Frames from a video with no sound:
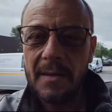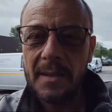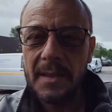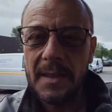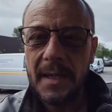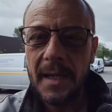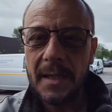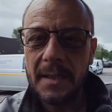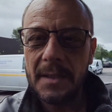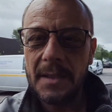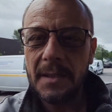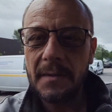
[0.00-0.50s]

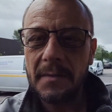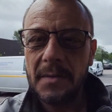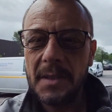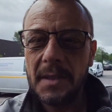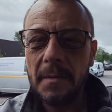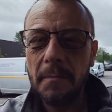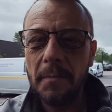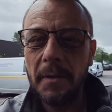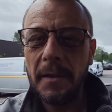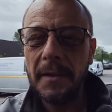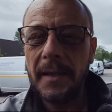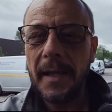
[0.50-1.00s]
section of
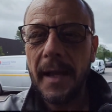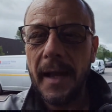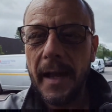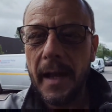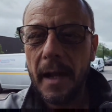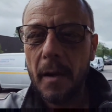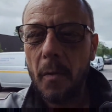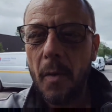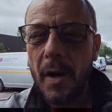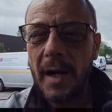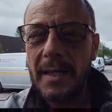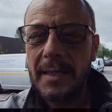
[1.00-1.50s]
Simply
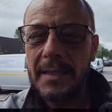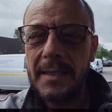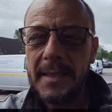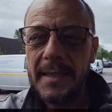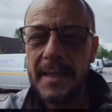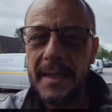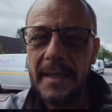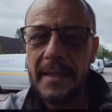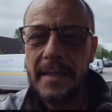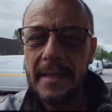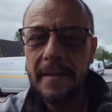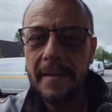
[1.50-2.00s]
Diag Y
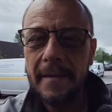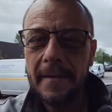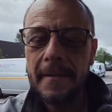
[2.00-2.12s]
T.